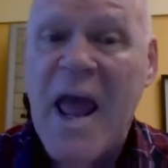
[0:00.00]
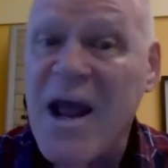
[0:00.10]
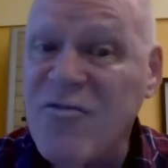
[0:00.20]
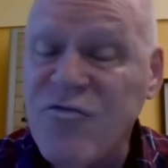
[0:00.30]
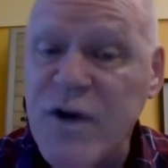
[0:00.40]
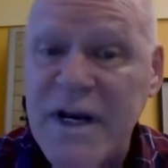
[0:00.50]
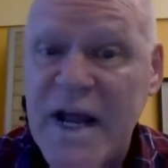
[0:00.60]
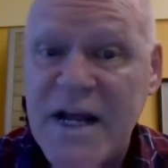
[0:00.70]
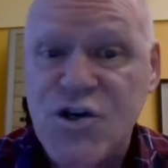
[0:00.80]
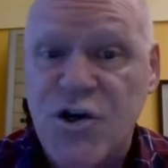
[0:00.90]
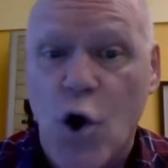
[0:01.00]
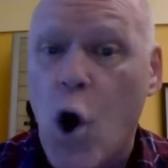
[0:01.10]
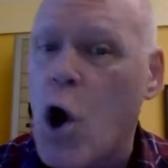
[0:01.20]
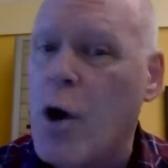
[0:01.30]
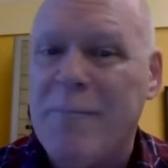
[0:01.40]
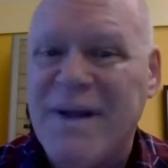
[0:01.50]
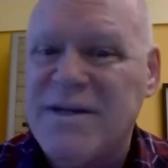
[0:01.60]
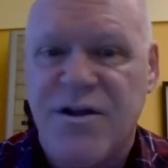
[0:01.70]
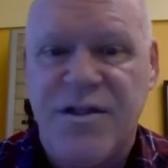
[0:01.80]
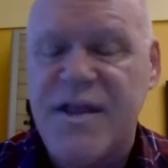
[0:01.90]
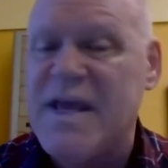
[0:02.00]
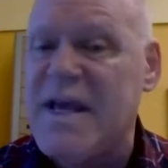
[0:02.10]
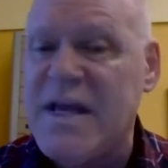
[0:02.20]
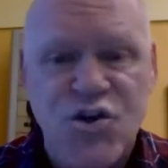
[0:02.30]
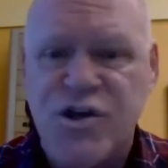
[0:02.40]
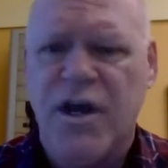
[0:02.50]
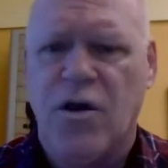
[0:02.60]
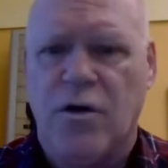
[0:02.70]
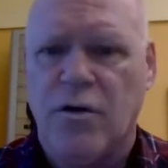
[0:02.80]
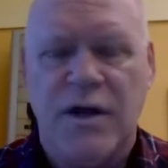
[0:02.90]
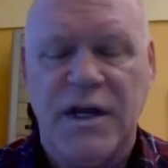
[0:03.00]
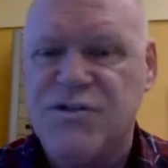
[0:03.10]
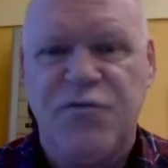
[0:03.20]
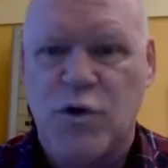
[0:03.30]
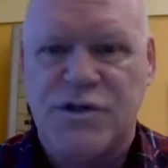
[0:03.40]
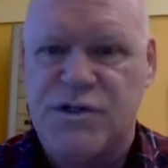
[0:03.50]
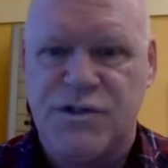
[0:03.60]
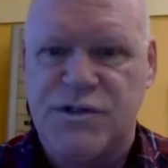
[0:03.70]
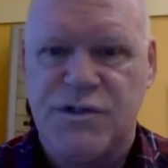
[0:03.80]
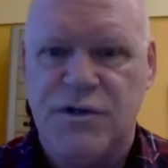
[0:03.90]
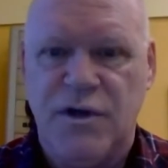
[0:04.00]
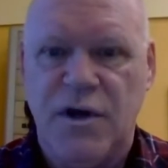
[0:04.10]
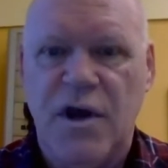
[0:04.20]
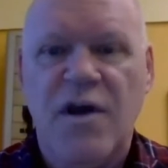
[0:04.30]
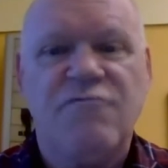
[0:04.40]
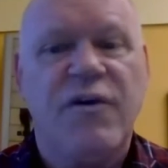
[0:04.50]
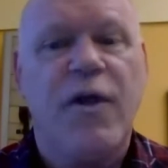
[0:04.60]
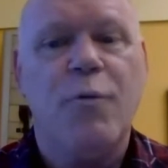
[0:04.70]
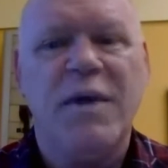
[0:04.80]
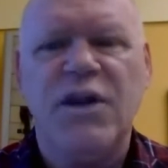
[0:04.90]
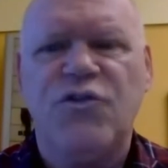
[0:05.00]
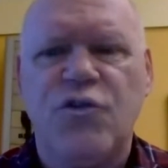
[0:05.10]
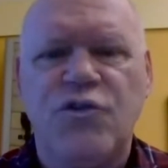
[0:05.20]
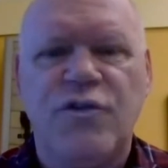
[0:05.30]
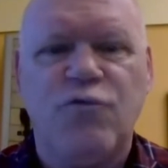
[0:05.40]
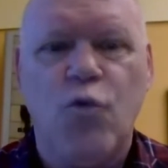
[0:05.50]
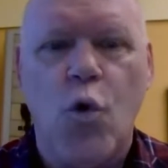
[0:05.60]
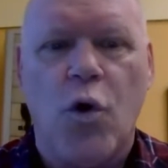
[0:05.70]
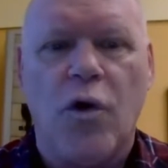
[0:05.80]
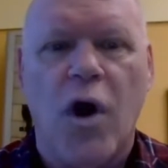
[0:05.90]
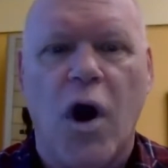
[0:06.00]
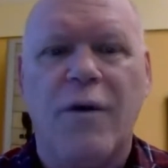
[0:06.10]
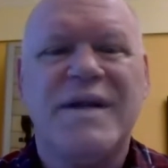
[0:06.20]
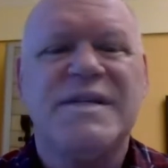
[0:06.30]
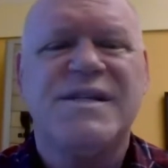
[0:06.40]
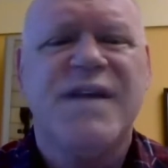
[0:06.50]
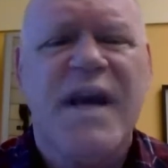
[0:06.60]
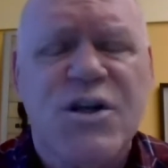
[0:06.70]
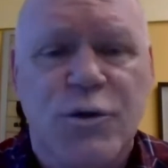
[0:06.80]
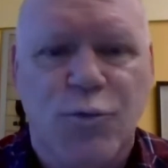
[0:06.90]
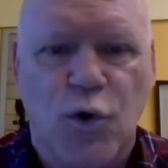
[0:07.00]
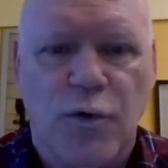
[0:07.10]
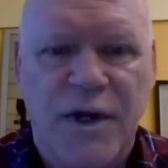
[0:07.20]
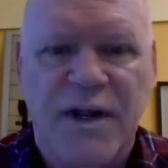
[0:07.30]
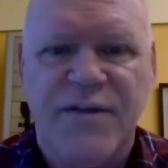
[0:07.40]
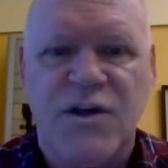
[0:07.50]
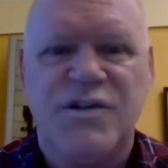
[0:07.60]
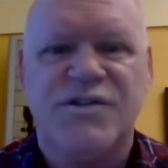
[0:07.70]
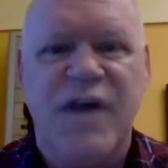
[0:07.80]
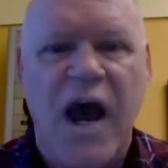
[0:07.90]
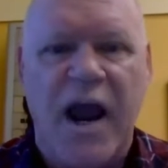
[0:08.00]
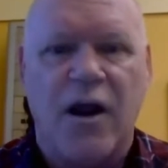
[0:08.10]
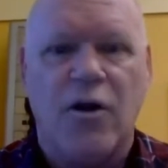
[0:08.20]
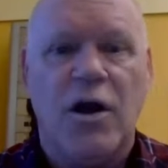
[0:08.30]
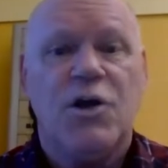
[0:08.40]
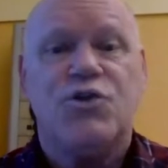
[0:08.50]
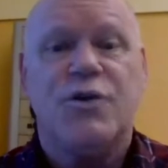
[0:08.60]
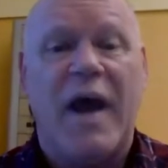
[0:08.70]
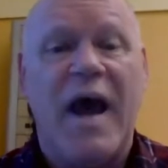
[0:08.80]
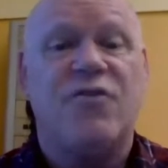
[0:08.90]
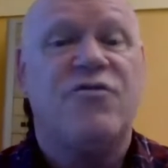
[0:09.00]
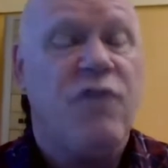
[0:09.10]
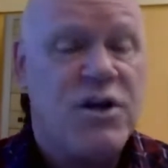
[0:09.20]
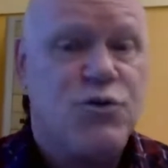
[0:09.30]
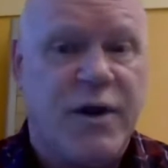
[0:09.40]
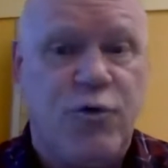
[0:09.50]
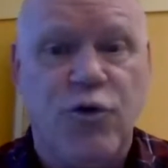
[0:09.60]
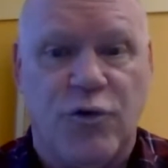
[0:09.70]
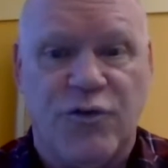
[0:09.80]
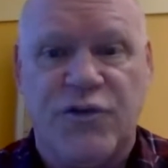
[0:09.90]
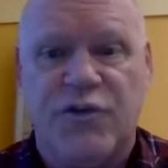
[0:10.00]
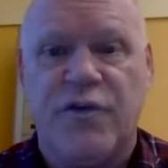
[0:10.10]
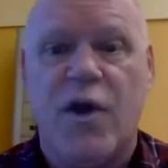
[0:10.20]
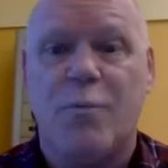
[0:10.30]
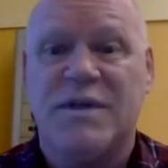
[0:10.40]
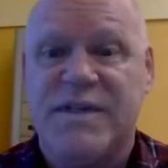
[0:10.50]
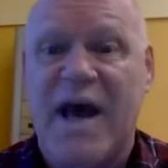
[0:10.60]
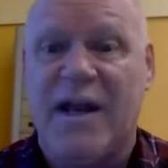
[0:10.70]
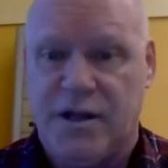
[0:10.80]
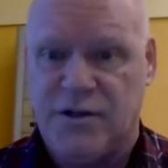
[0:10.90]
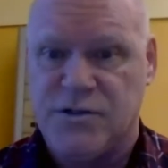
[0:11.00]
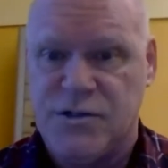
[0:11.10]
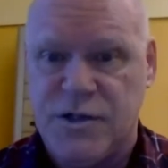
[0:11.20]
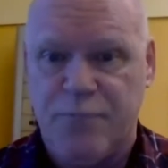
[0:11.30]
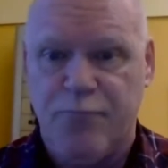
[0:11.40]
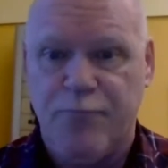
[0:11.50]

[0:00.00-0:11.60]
Every nation augmenteth each year its forces, for their ministers of war are insatiable in their desire to add fresh recruits to their battalions.